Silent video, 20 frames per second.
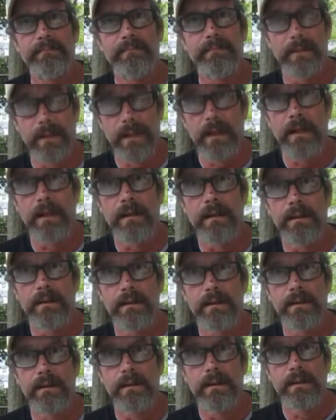Yeah.
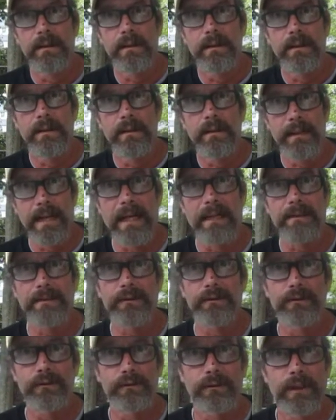
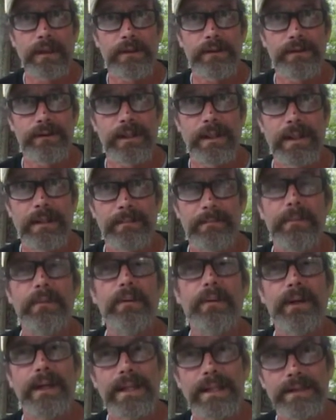National Treasury
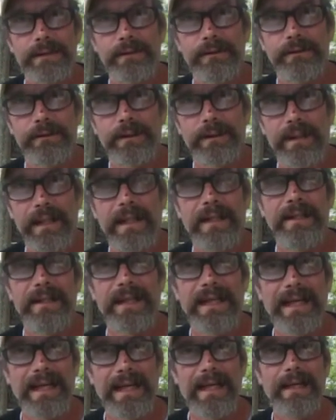Employees Union,
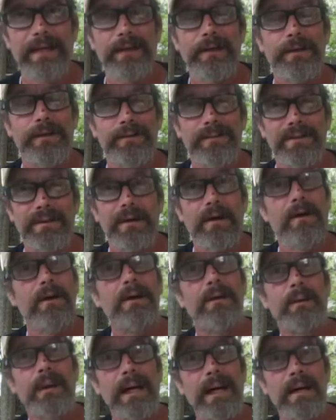NTEU. Oh
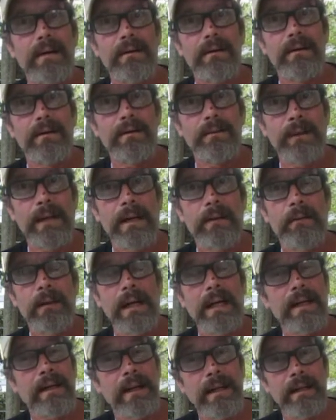wow. Why
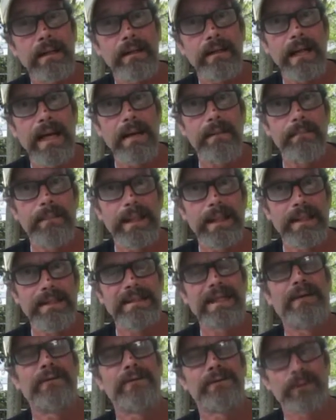did I know that? Because
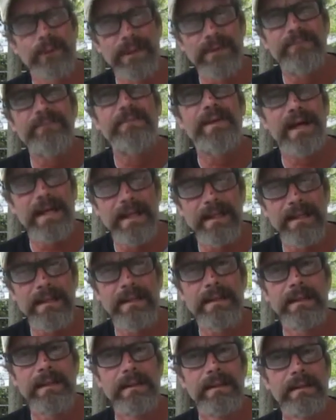I was with fucking
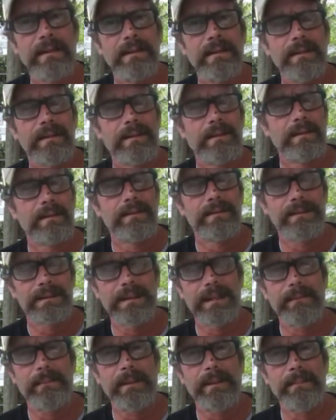
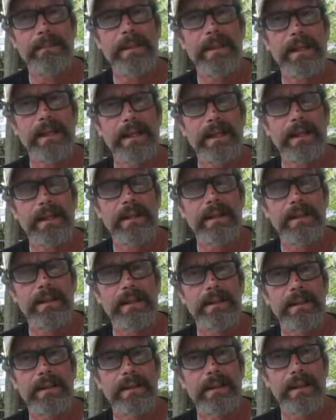CBP,
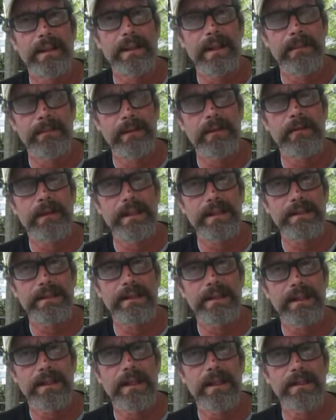Immigration
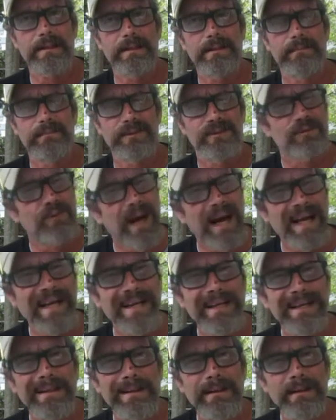and Customs, right?
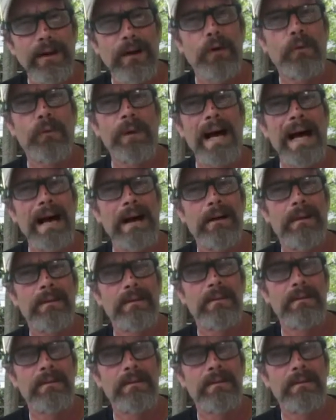Oh wow.